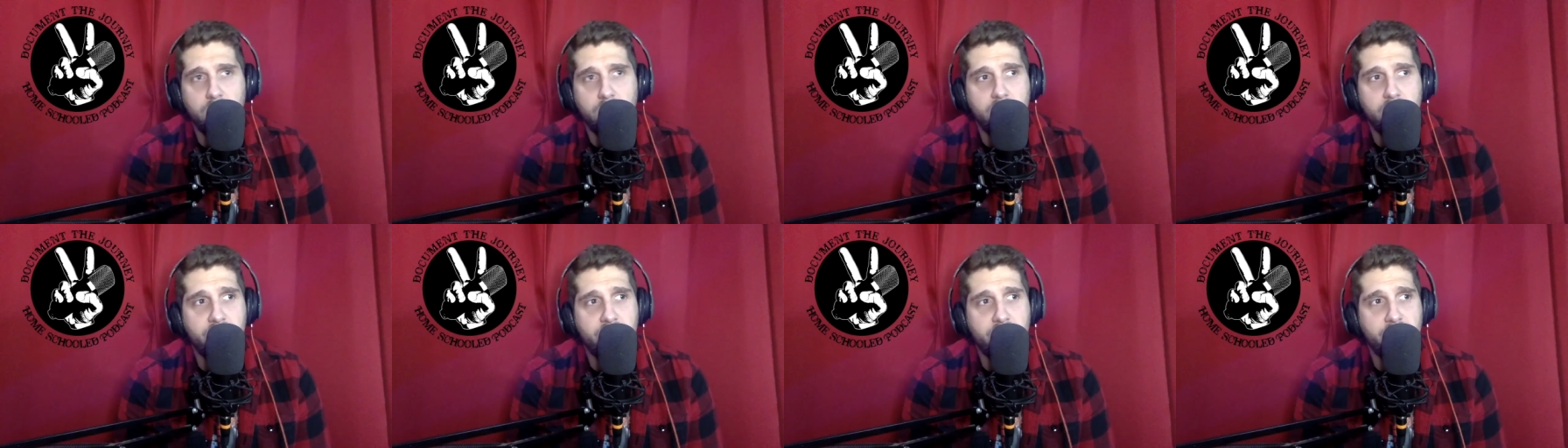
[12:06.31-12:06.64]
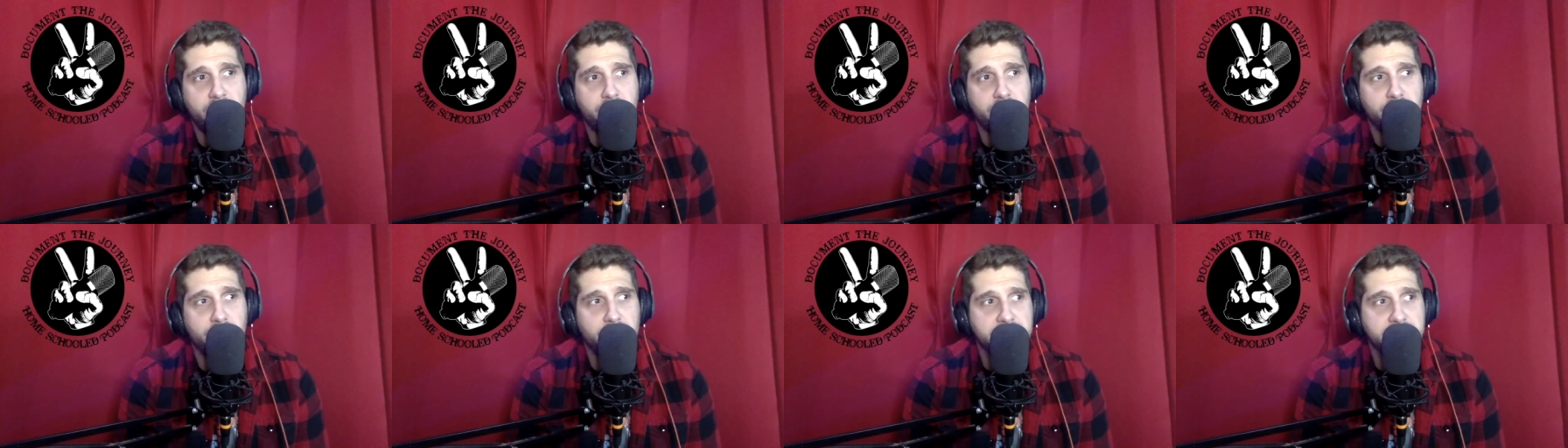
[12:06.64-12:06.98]
if
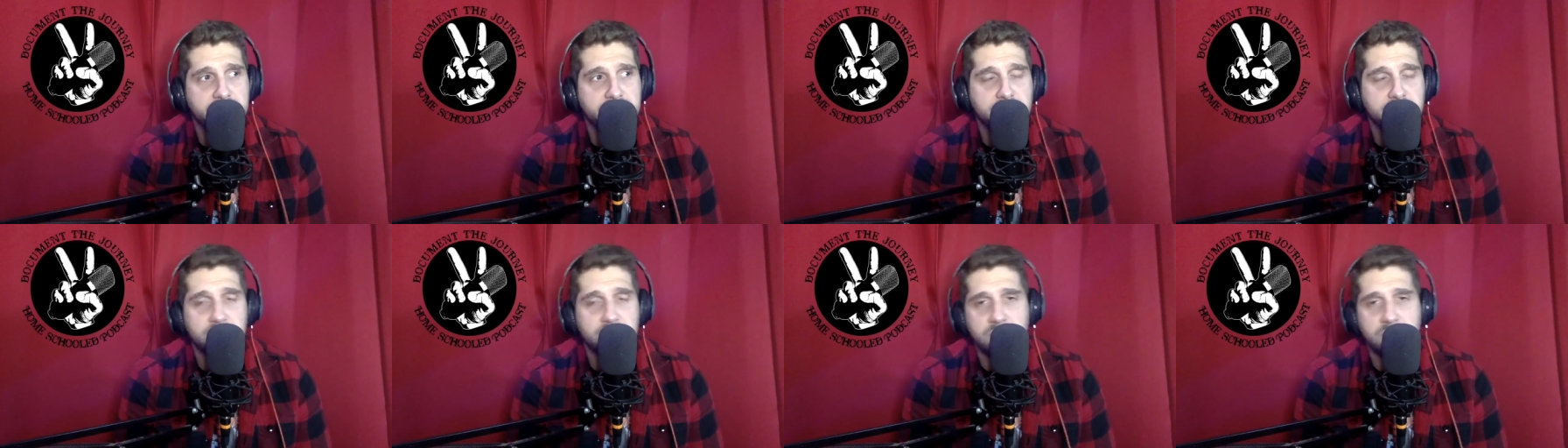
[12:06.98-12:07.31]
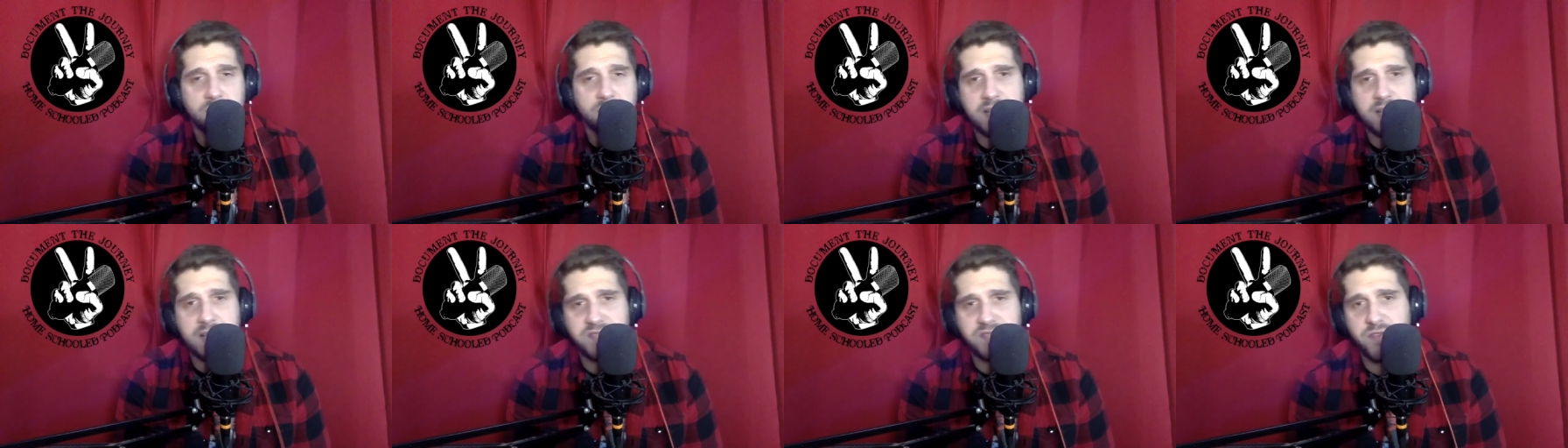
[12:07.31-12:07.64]
you've listened to the
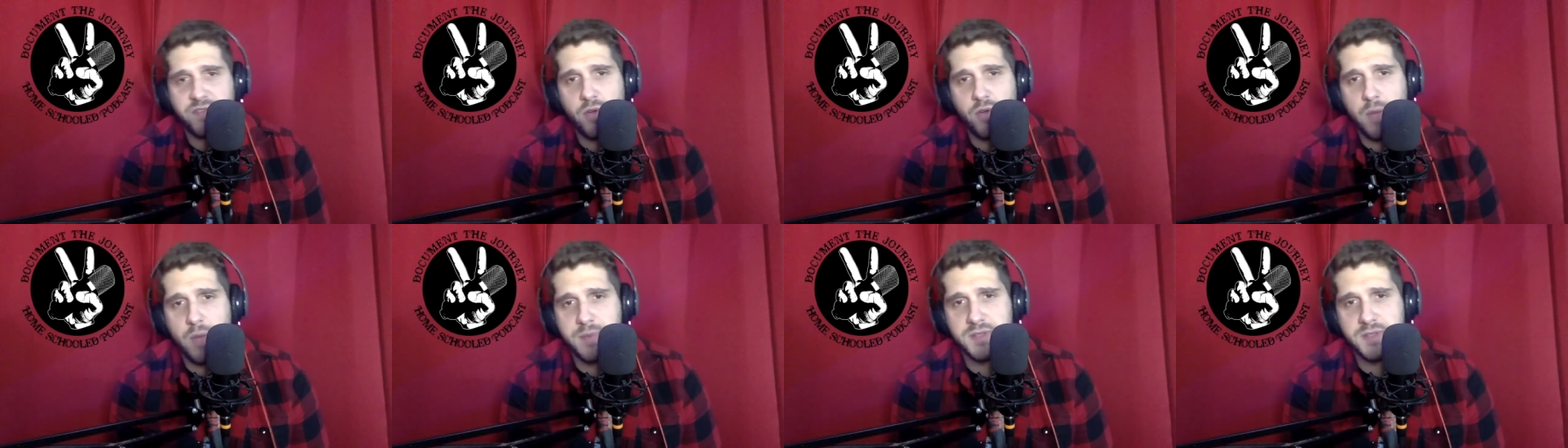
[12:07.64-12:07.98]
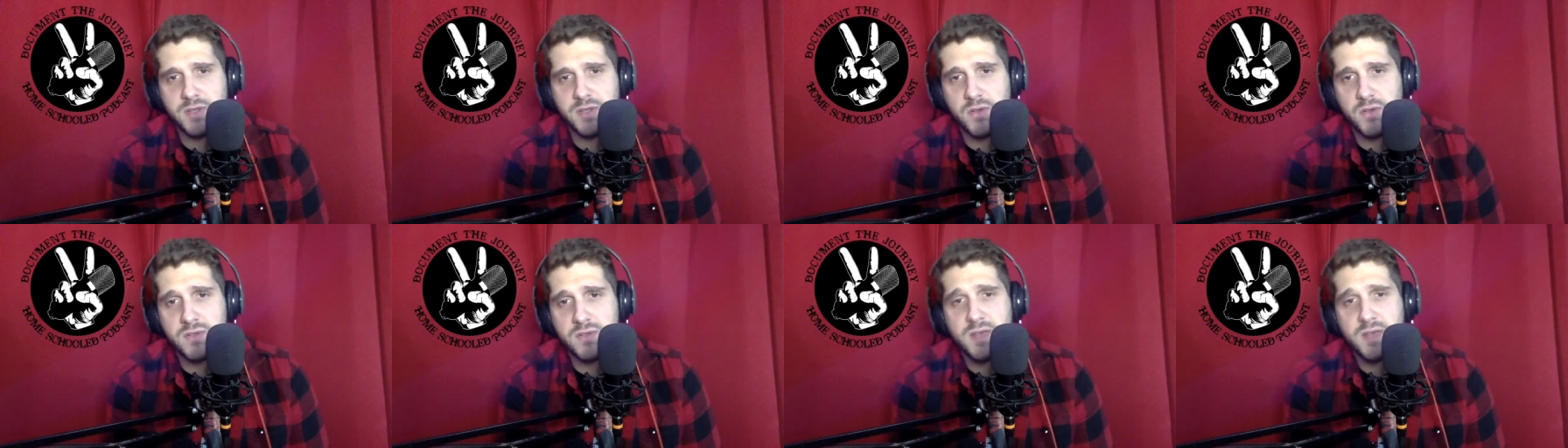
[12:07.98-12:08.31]
last few
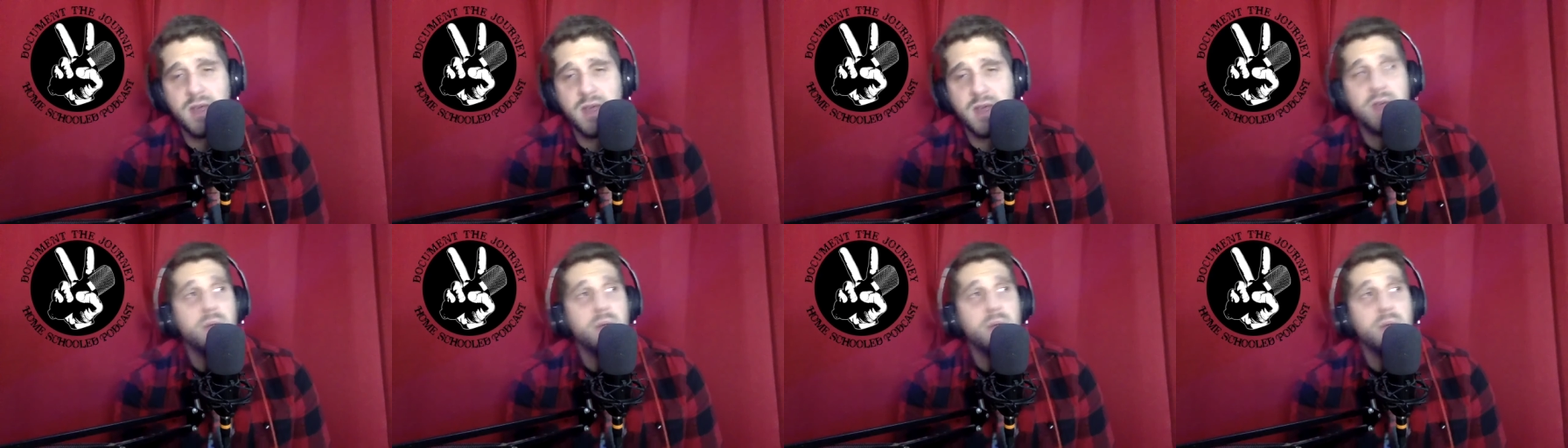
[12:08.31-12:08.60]
episodes,